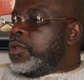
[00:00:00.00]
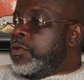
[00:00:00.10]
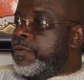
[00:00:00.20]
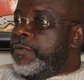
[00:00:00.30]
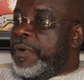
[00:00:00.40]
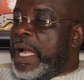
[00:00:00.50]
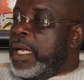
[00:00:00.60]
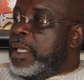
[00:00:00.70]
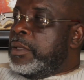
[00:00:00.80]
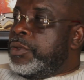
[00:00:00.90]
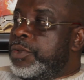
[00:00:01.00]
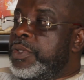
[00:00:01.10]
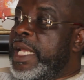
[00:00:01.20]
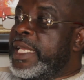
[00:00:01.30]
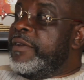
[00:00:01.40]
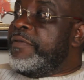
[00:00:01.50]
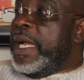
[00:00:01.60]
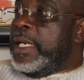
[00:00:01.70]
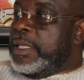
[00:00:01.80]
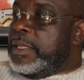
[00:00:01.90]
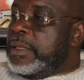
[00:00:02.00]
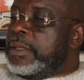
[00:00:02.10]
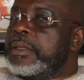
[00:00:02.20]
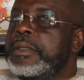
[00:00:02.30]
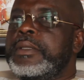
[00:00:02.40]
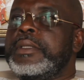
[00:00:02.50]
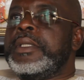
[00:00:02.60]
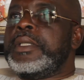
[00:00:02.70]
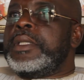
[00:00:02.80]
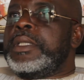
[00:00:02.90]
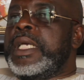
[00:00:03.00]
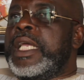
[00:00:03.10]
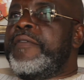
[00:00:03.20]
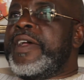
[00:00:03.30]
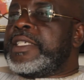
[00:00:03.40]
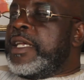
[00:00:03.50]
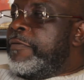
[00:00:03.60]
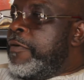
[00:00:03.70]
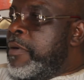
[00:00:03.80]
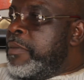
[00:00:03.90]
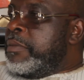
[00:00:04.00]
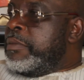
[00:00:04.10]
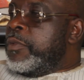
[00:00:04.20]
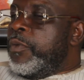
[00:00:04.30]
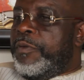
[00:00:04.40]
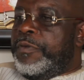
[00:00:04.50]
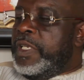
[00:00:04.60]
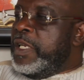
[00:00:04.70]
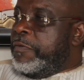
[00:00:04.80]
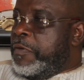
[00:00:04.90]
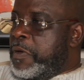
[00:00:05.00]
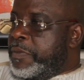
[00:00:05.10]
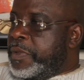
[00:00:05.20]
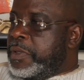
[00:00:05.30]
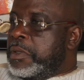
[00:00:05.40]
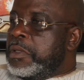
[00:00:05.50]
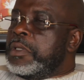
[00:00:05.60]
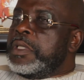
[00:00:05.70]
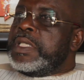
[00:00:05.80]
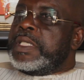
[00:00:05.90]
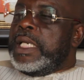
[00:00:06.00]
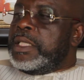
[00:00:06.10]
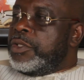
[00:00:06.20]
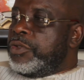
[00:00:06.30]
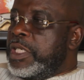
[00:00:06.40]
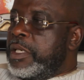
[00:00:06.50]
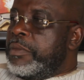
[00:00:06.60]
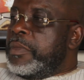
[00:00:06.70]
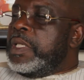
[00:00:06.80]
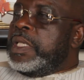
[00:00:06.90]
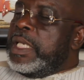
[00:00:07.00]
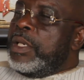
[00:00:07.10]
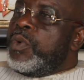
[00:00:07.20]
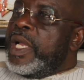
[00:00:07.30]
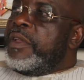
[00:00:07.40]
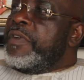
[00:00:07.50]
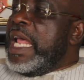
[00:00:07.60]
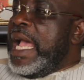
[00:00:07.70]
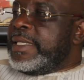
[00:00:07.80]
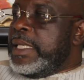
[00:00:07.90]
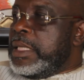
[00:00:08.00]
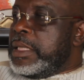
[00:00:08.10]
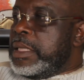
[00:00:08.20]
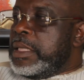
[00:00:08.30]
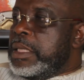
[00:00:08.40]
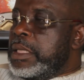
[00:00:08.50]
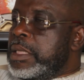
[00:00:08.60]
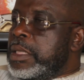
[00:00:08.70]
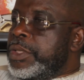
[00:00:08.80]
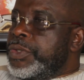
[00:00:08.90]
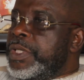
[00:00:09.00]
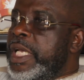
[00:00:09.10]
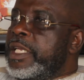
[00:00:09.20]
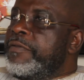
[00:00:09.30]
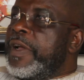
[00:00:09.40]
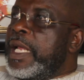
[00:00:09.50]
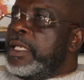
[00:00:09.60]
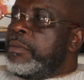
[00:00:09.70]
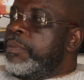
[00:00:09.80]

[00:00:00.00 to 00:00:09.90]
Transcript: to file through the e-filing. They gave us a form, we filled the forms, sent it to them. Then we were given access to the e-filing